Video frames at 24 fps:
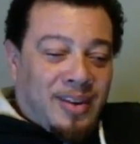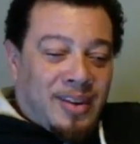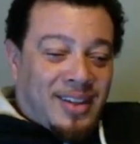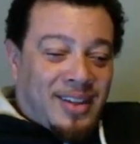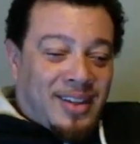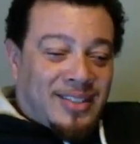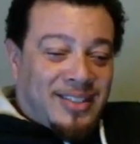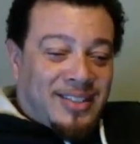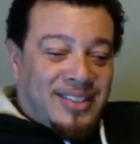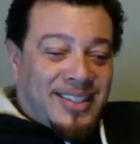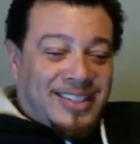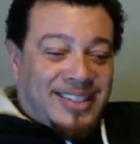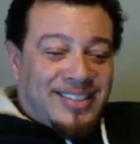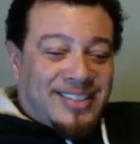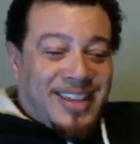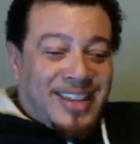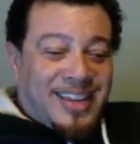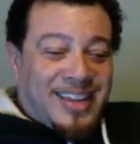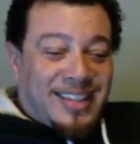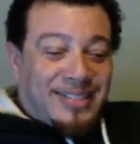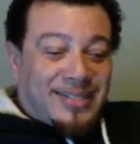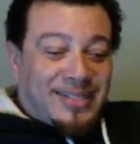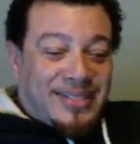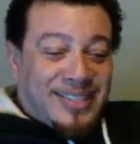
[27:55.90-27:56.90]

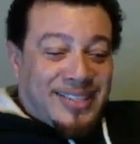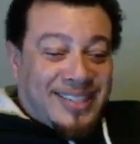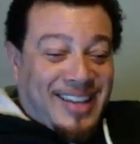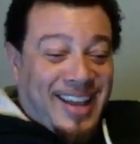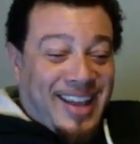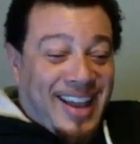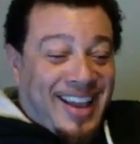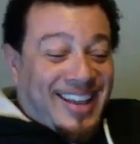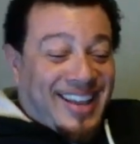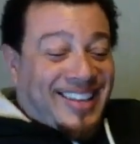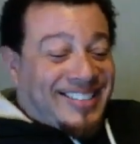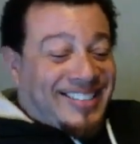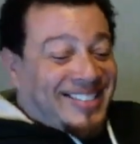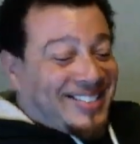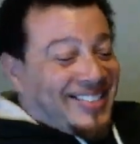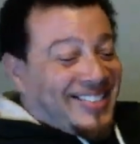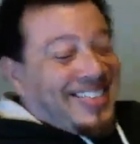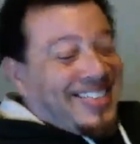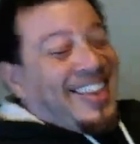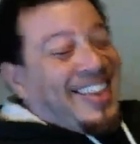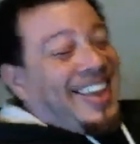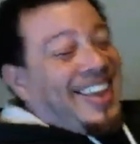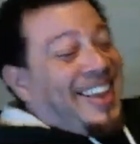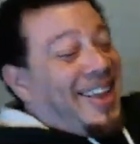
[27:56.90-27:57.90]
6S with the
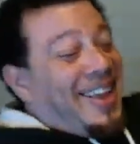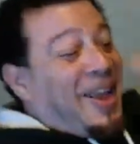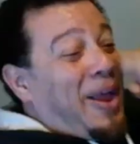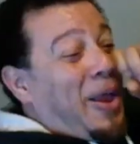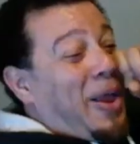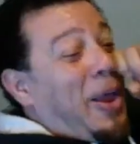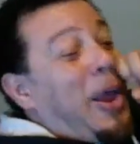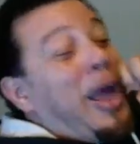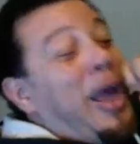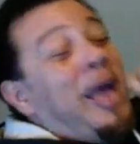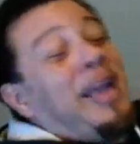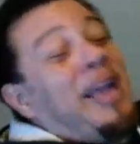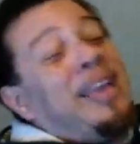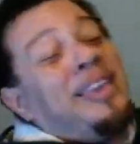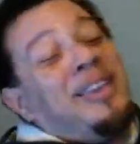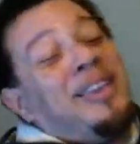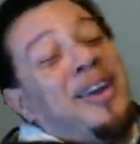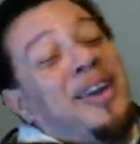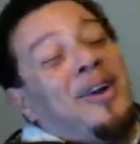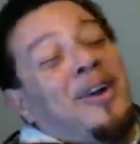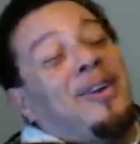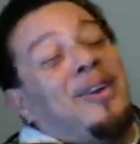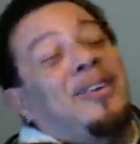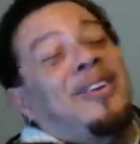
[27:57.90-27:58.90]
castle.
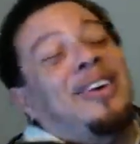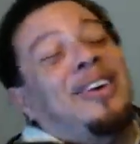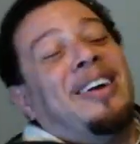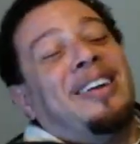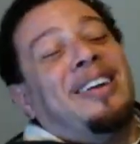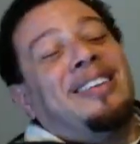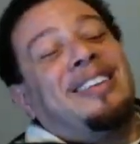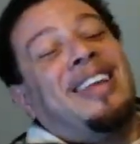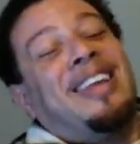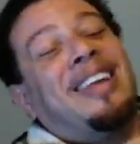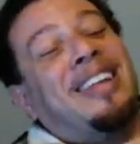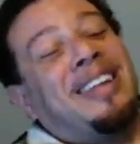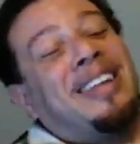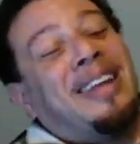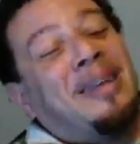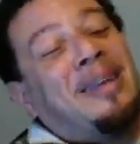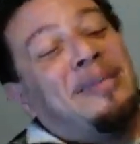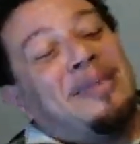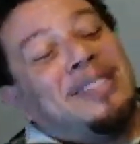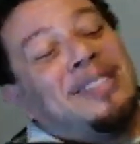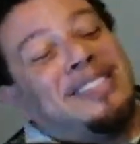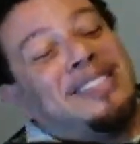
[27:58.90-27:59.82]
Yo, I'm gonna